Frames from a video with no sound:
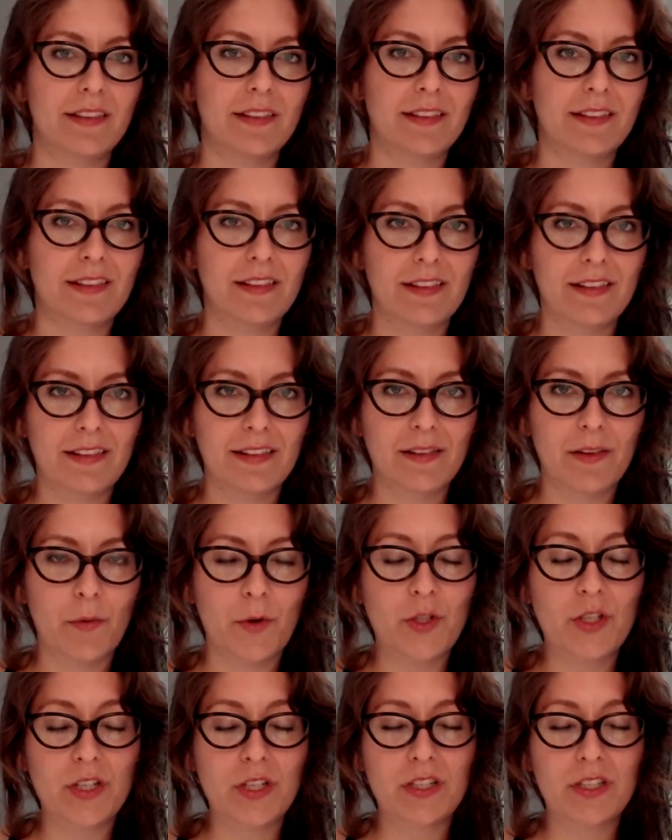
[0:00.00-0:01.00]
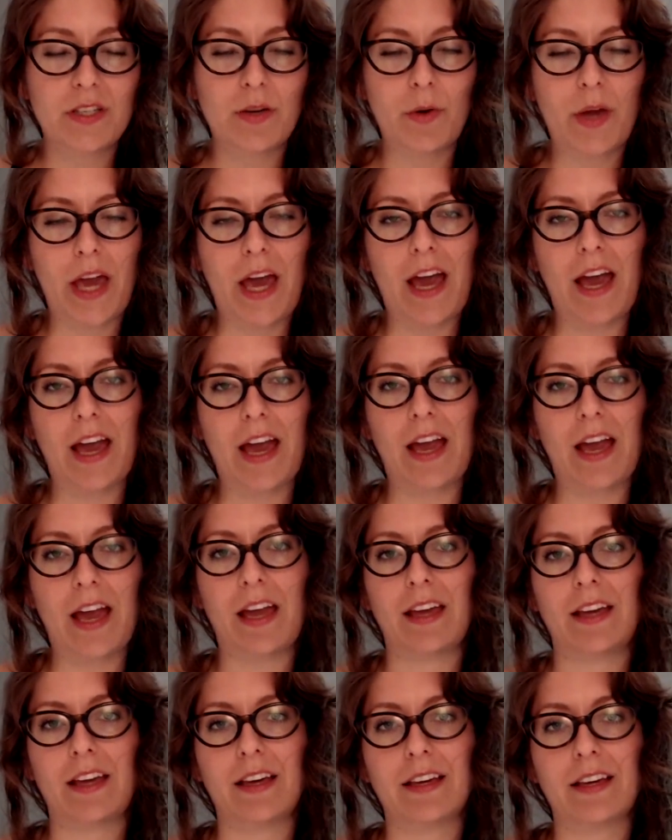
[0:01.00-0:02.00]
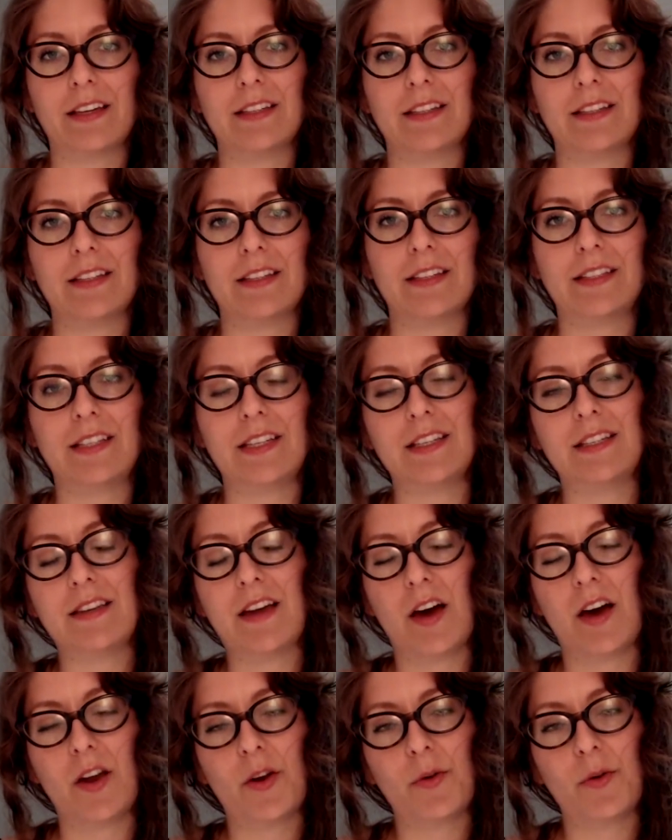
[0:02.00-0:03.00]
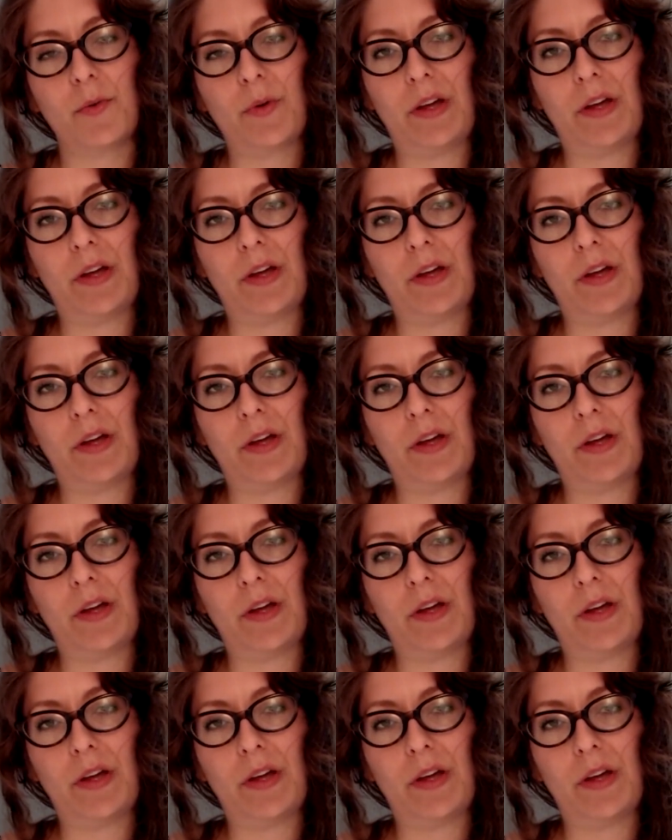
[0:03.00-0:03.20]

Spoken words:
which is okay because he's not a real